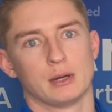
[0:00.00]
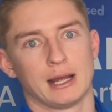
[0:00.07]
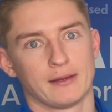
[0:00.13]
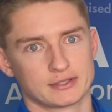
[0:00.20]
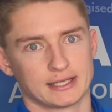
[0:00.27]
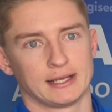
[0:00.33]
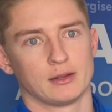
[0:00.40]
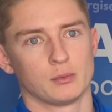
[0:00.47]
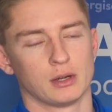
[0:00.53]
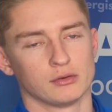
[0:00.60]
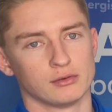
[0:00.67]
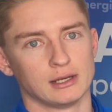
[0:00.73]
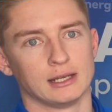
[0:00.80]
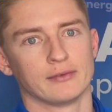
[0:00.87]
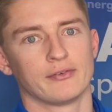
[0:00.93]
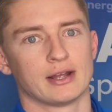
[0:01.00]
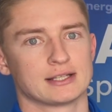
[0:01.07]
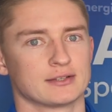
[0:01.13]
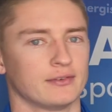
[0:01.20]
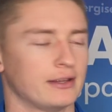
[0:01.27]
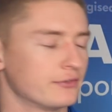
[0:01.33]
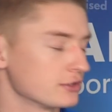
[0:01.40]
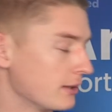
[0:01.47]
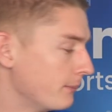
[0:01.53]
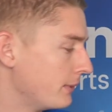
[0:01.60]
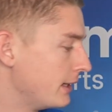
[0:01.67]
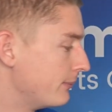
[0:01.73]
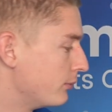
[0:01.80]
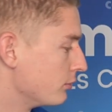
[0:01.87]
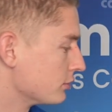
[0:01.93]
I have seen it work really effectively for some
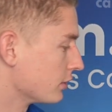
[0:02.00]
people.